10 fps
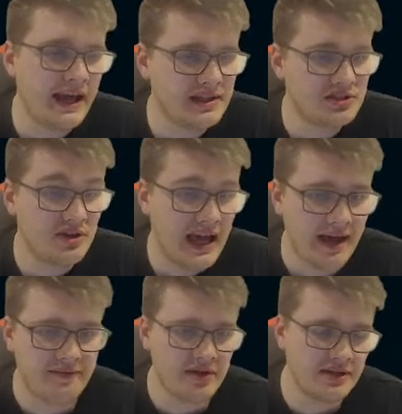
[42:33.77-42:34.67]
handy to
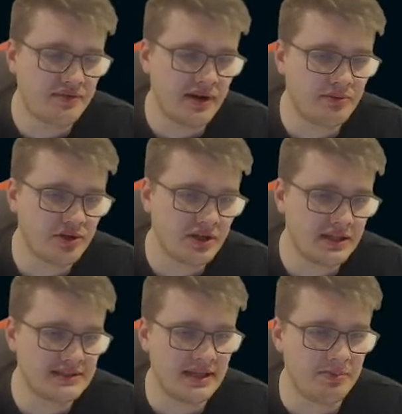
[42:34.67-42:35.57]
have in the
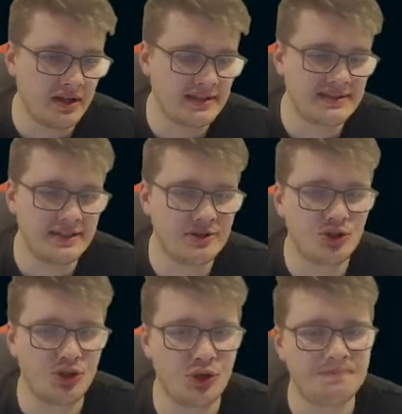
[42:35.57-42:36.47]
framework is the ability
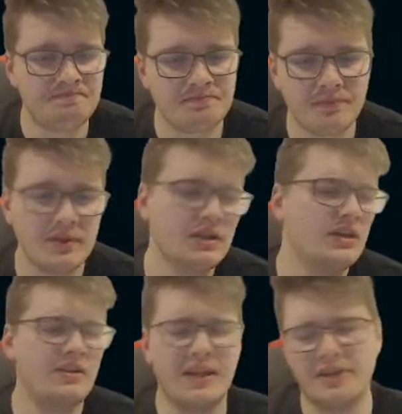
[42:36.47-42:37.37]
to,
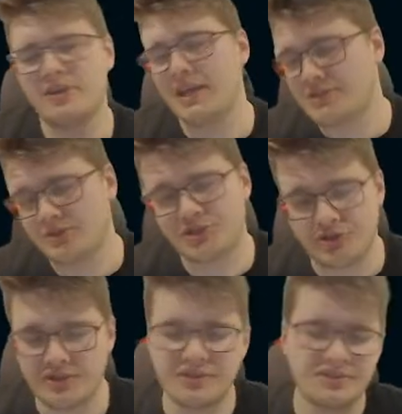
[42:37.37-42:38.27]
like, okay, so sure,